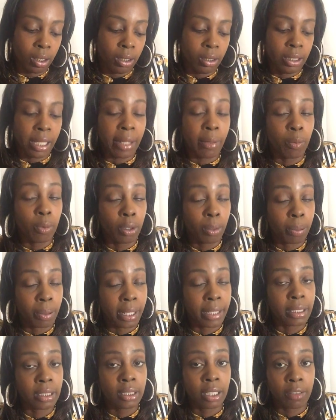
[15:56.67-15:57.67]
They will
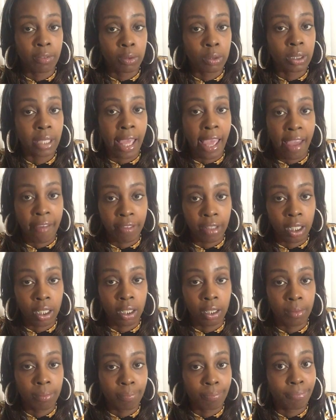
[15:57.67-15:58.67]
play the devil's
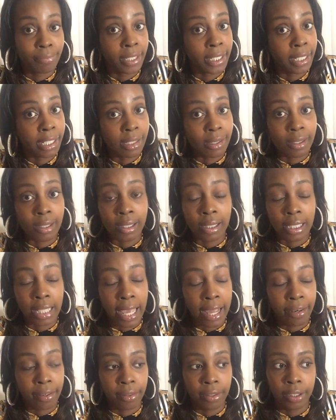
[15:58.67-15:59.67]
advocate, hence the
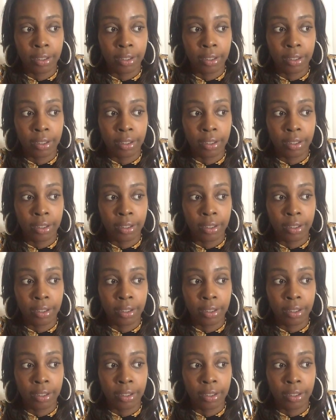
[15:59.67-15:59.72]
Saturn